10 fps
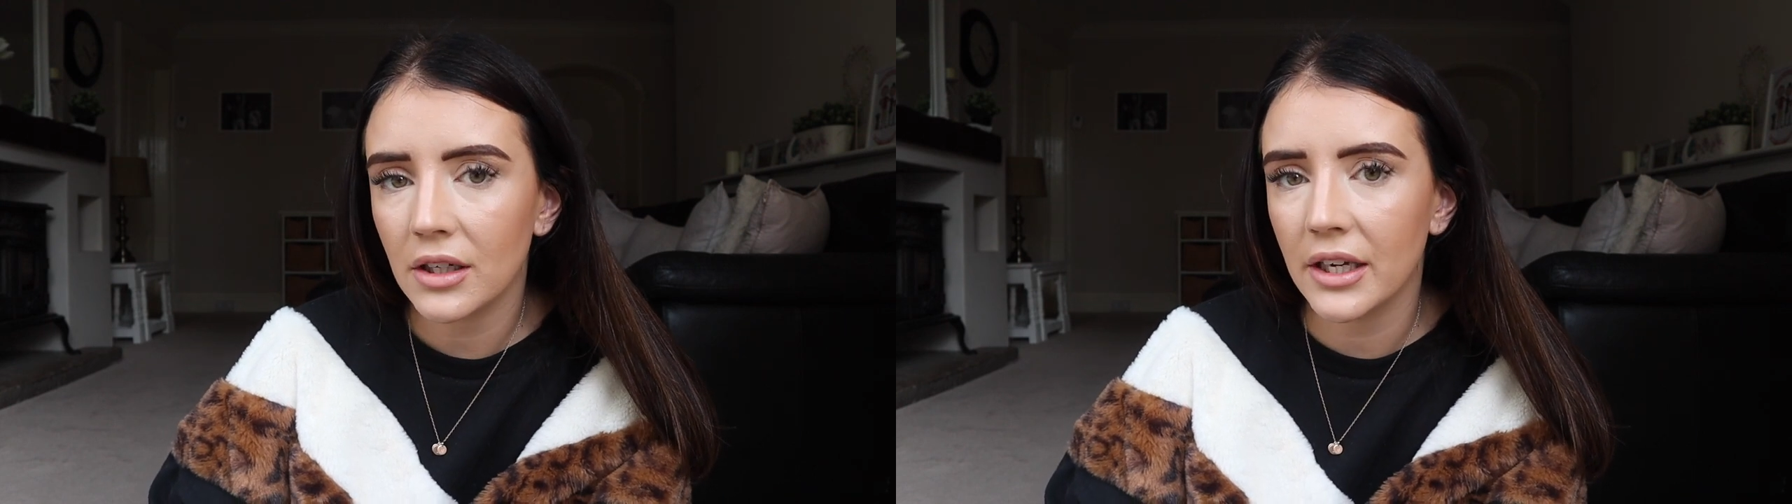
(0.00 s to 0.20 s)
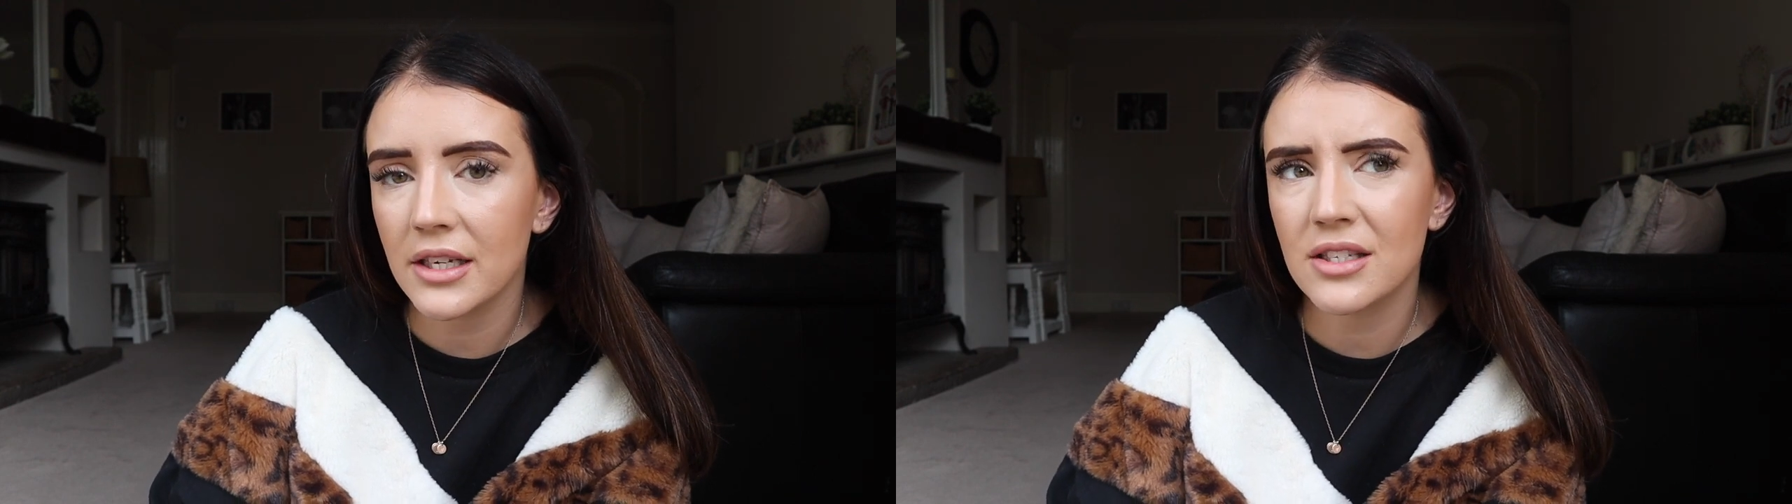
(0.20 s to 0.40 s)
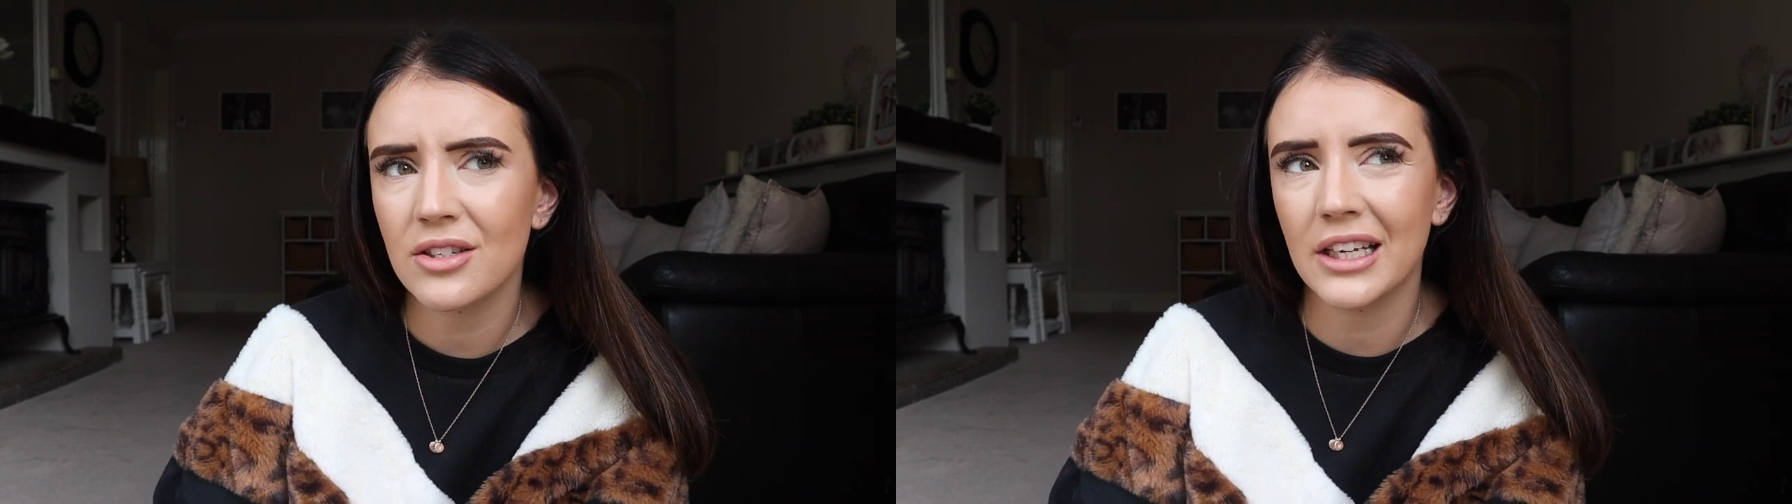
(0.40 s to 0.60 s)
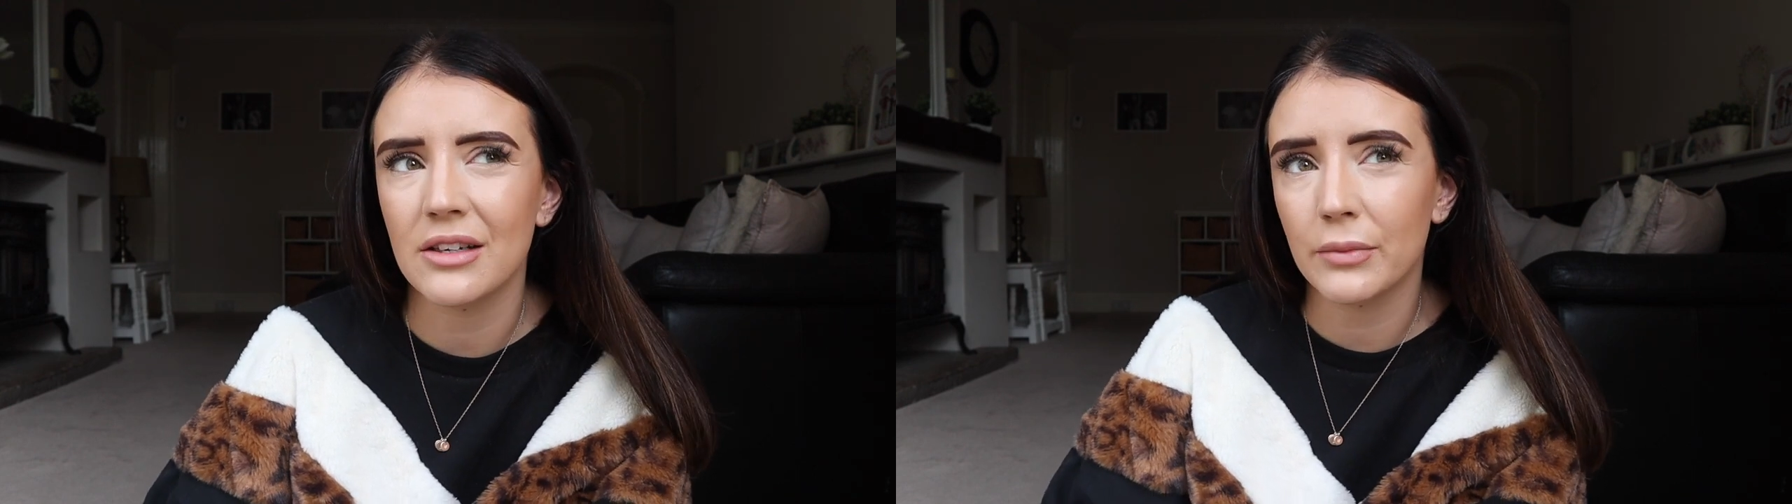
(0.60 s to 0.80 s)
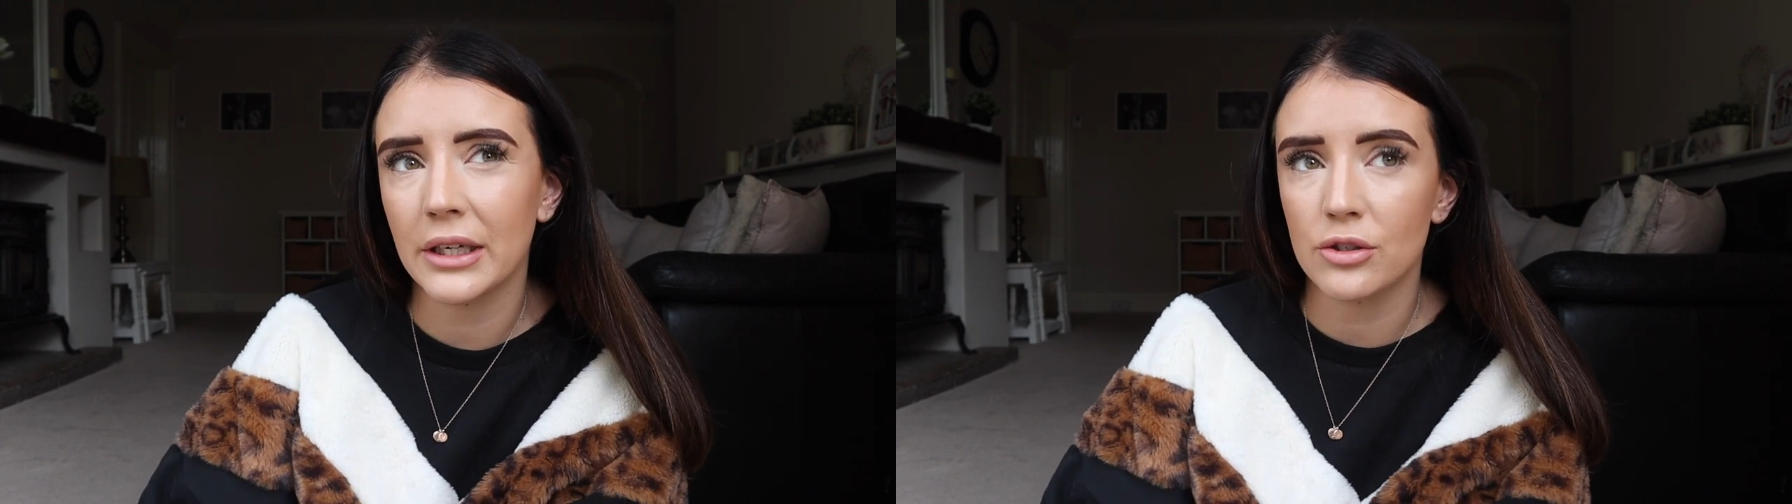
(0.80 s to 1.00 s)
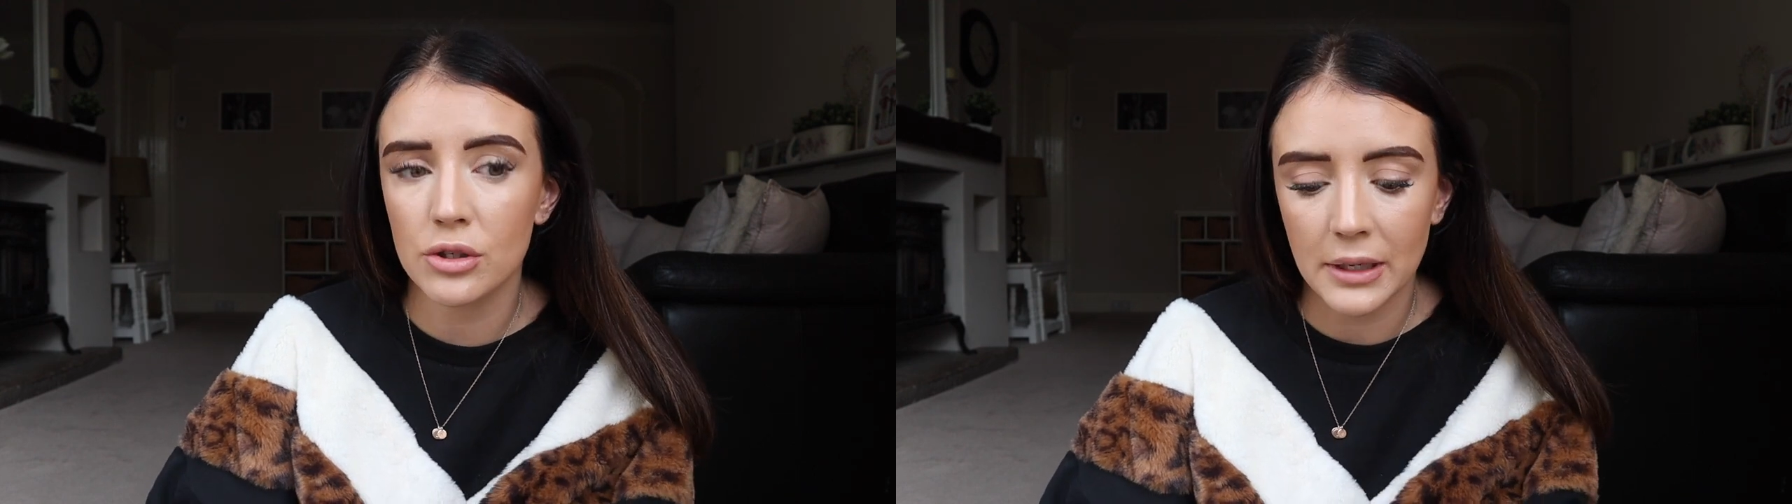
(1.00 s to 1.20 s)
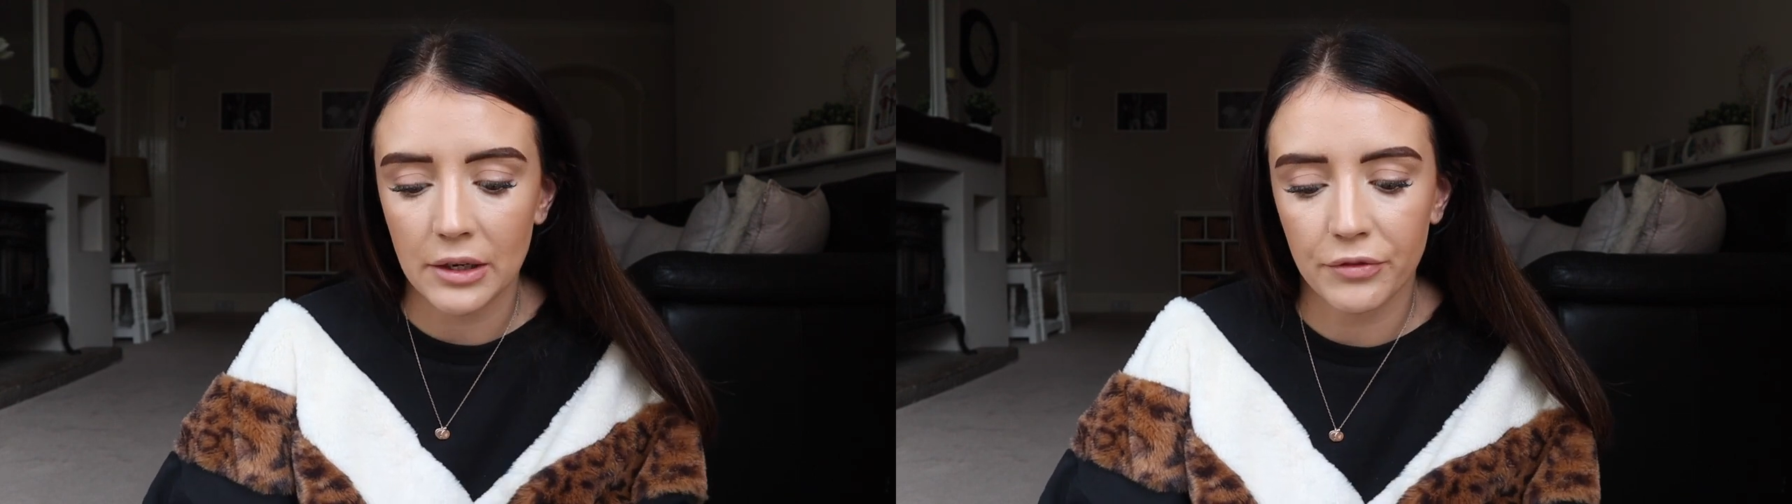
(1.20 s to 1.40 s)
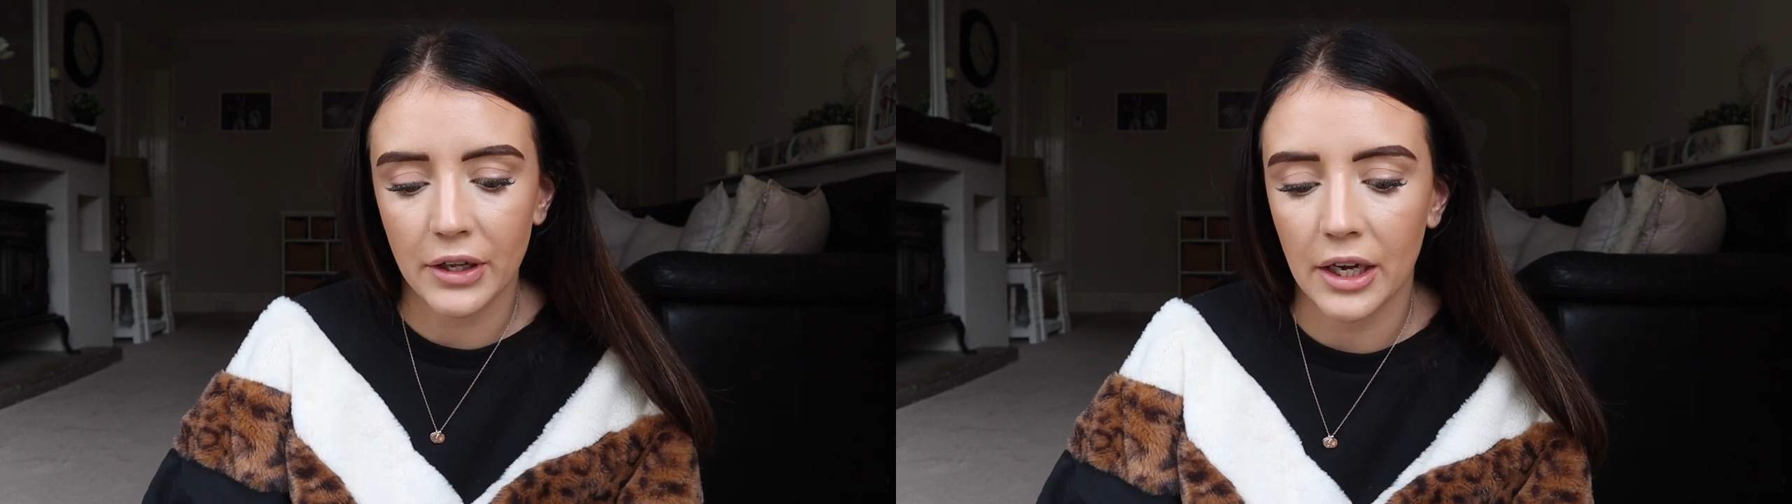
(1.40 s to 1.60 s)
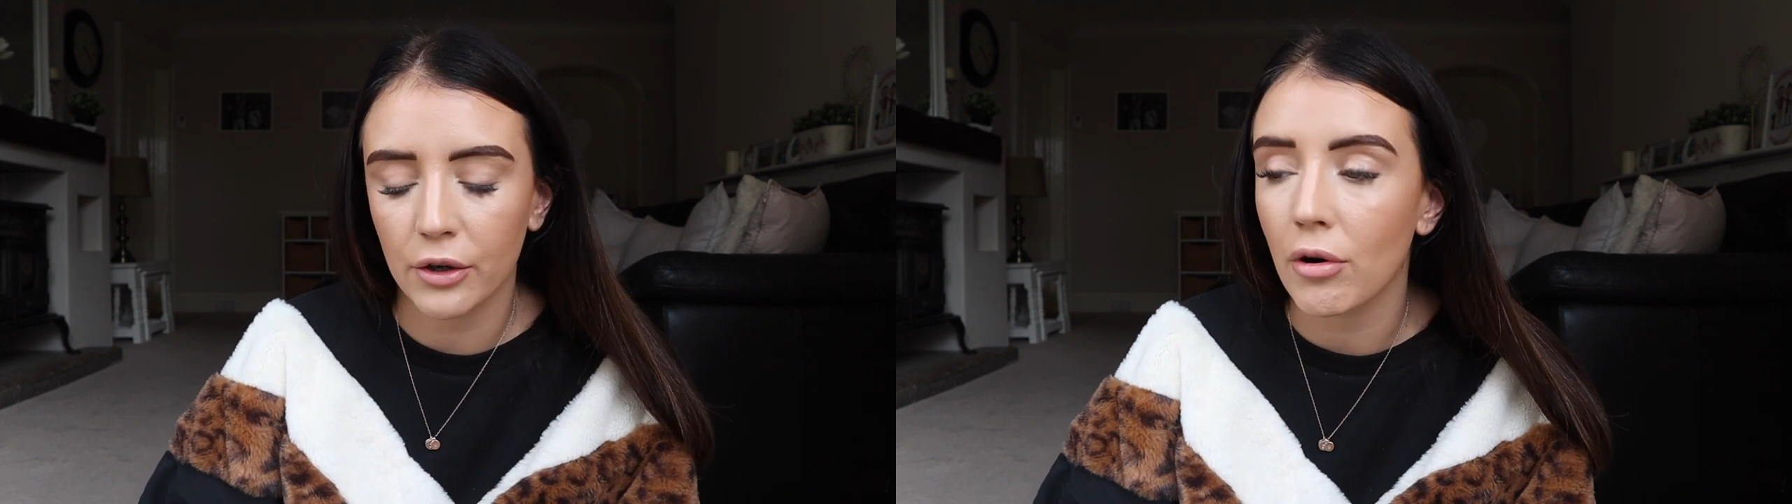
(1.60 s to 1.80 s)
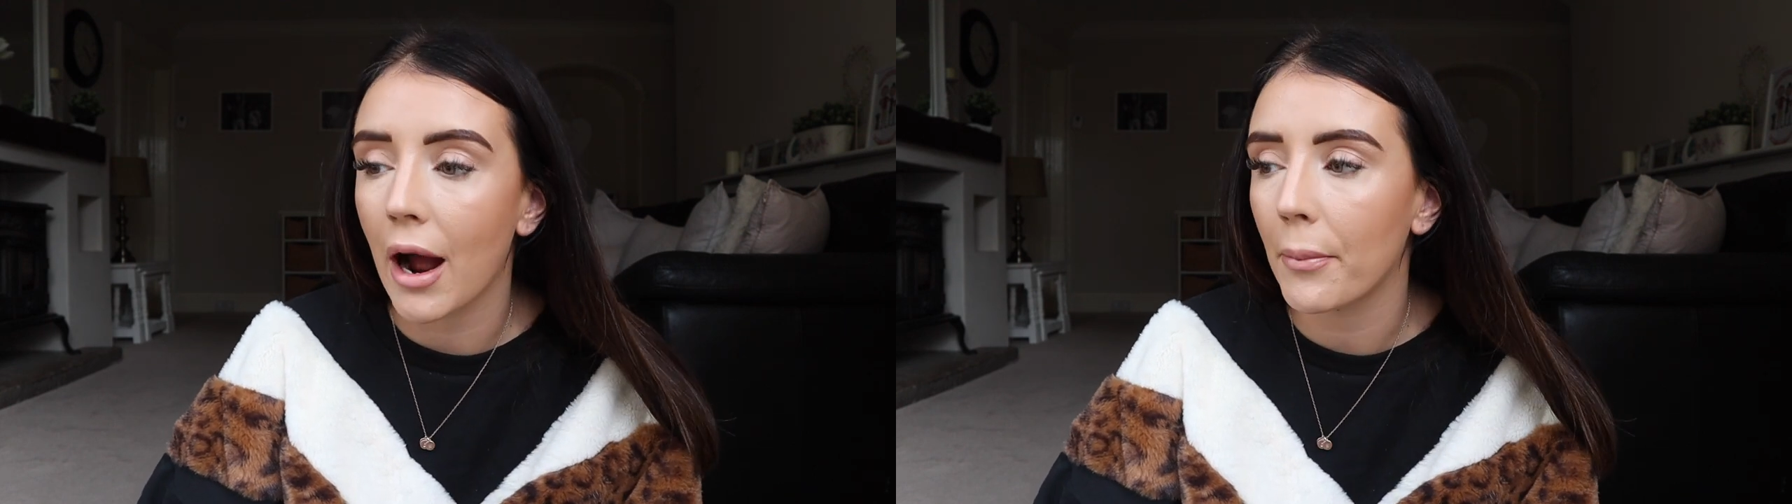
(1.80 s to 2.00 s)
it does make you feel like
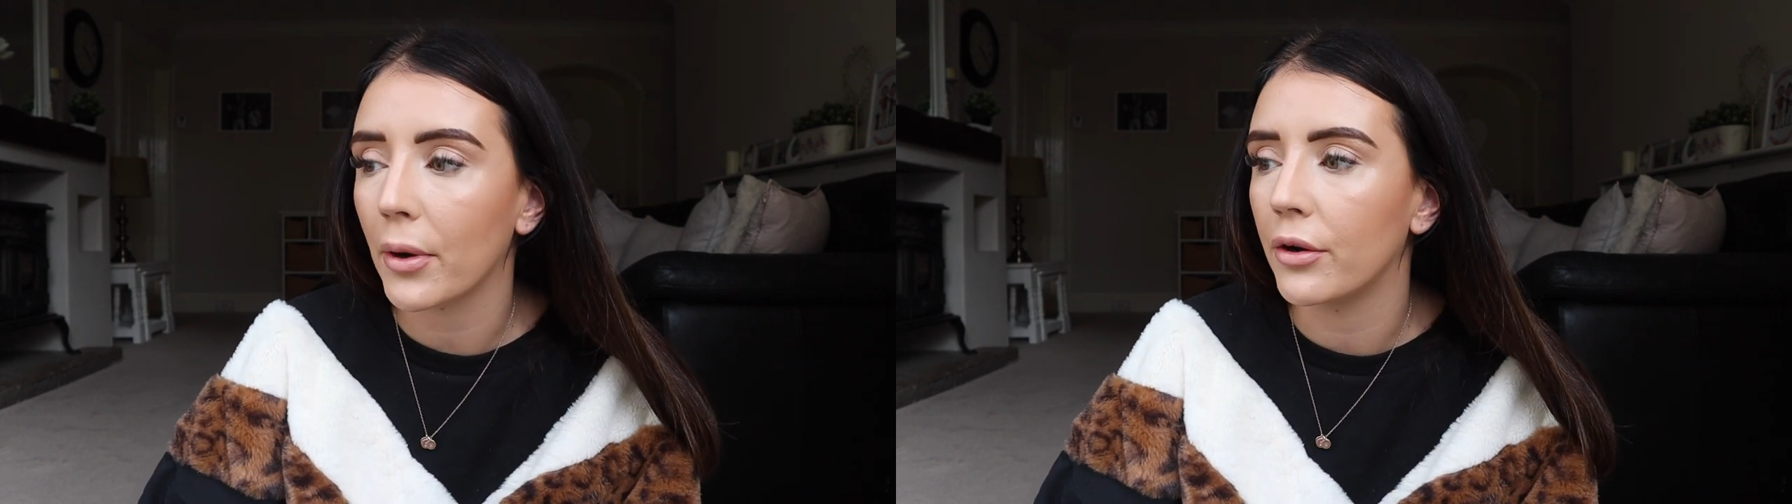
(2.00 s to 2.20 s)
crap.